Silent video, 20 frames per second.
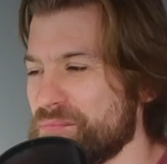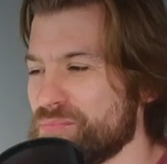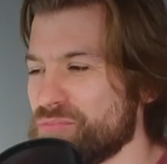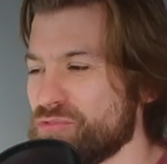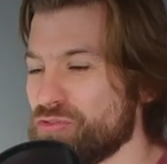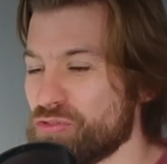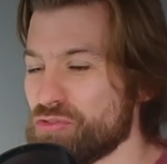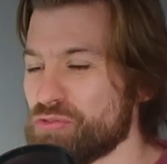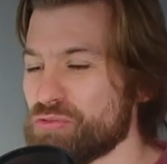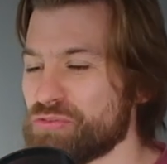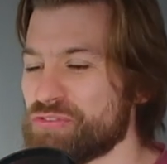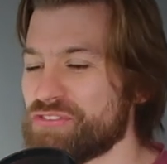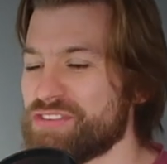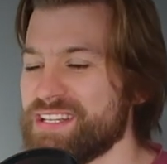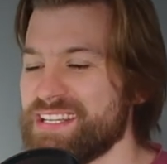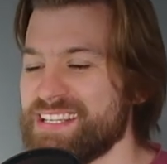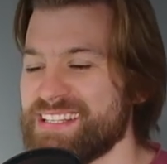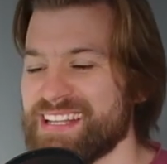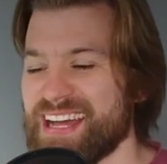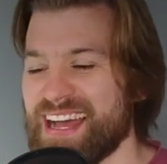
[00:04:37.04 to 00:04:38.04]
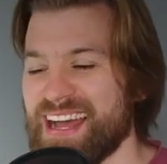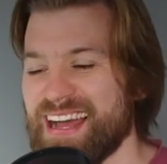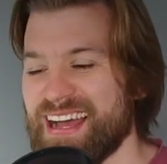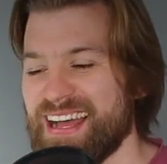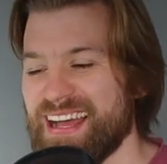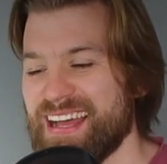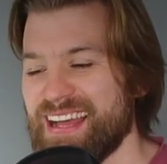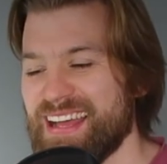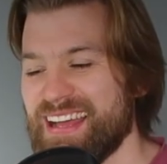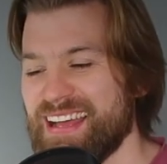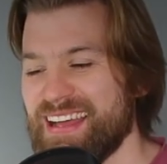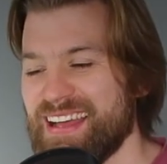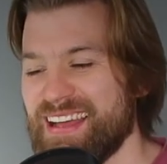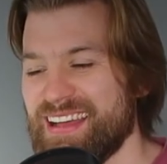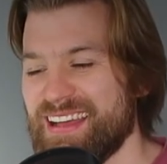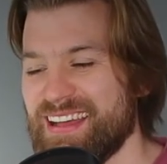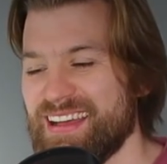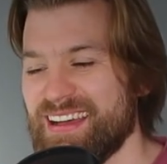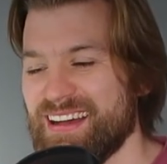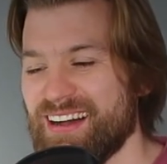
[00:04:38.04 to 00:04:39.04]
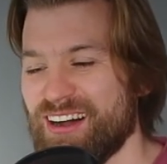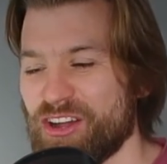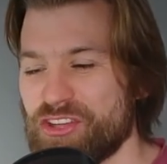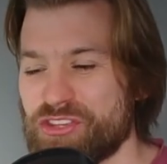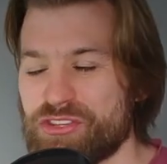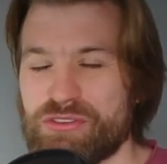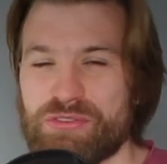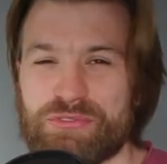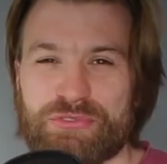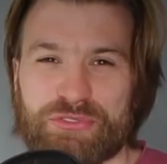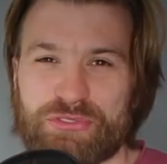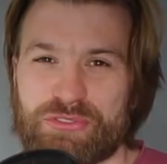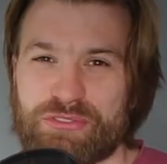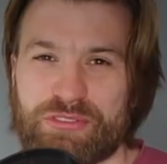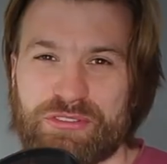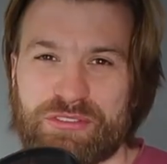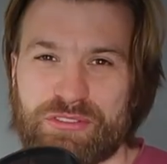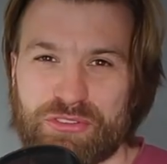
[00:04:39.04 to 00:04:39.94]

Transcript: you'll see that I use